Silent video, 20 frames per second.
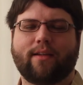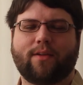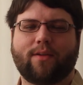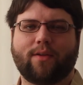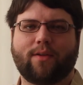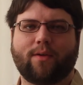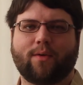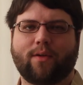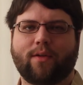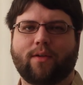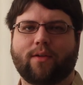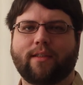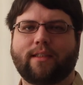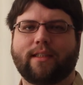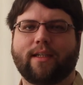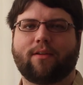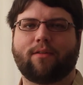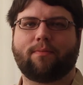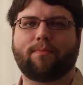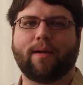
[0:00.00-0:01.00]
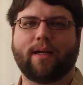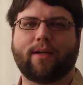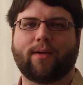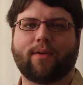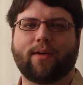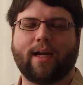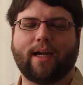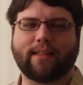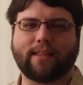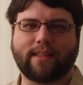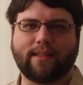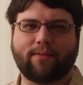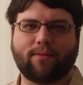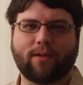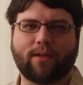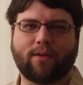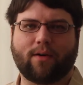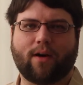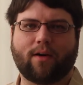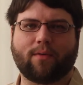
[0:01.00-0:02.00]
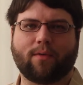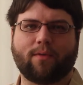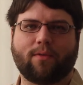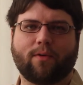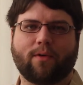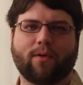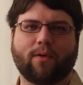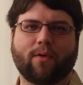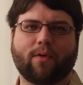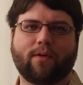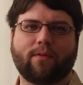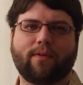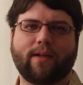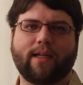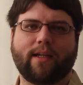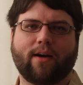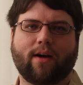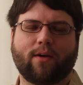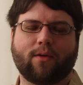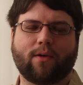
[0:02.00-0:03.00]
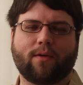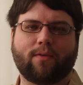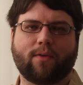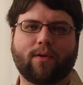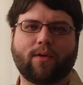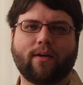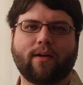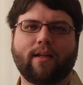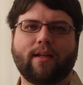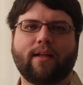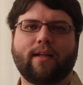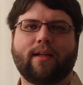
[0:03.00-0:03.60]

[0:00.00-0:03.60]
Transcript: to know yourself better as a photographer or videographer,